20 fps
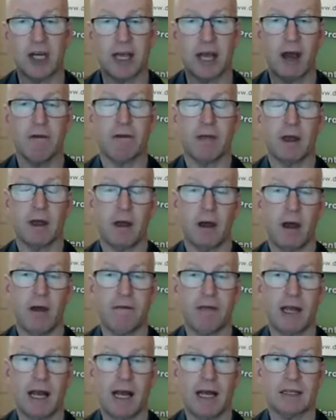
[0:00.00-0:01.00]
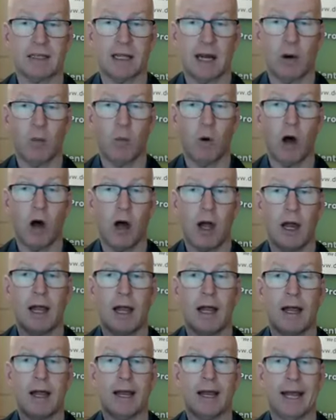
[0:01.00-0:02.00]
over the last little
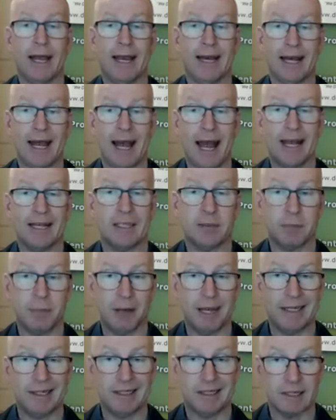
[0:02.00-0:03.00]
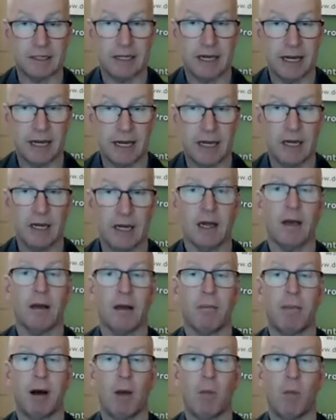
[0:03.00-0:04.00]
while, it has been steady,
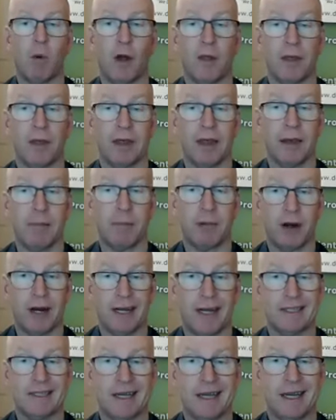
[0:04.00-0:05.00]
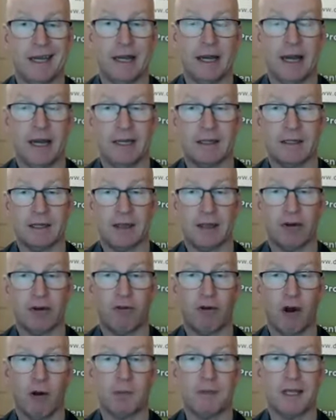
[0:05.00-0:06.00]
but what they're predicting is that the
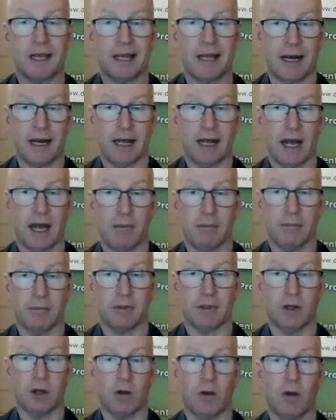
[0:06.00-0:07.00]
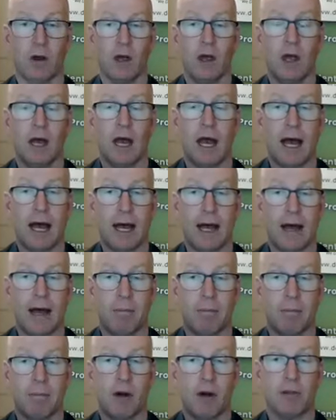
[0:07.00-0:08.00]
drops are going to come. So
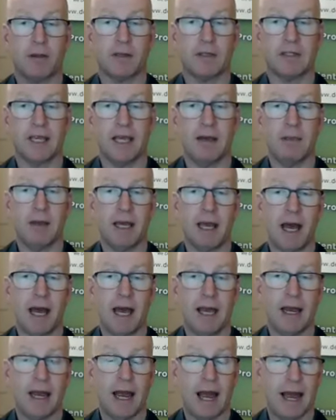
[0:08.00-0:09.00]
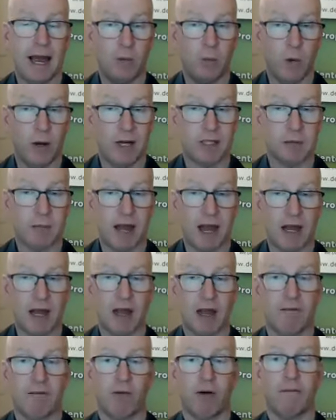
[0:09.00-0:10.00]
both CBA and Westpac
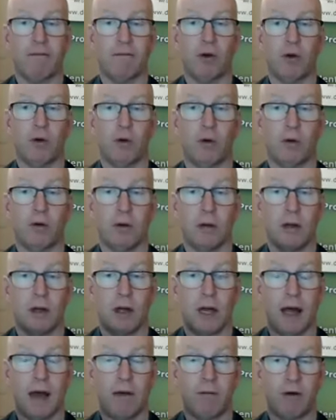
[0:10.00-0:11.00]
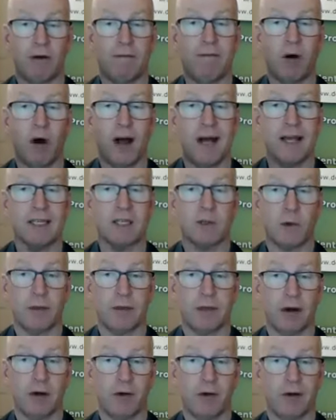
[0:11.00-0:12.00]
have revised
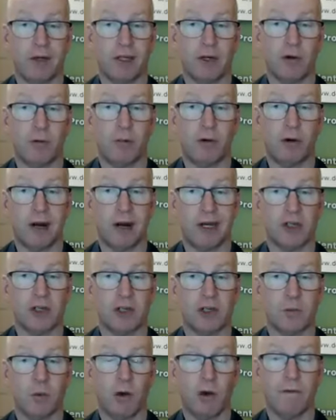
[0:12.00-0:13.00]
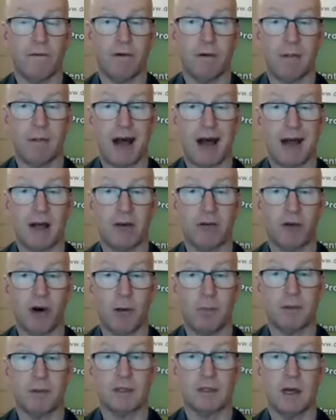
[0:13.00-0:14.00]
what their original predictions were for market
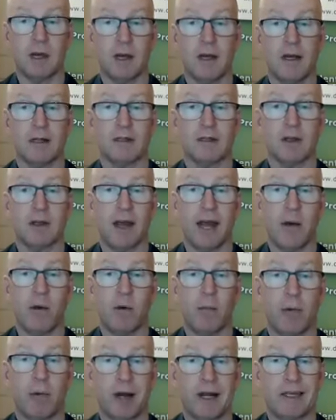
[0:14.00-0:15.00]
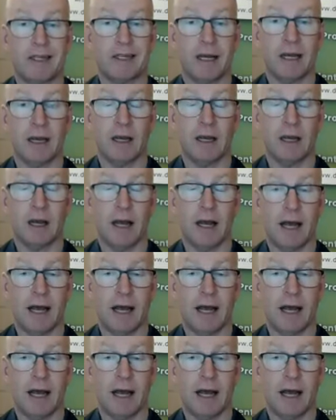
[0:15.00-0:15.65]
drops. So they were predicting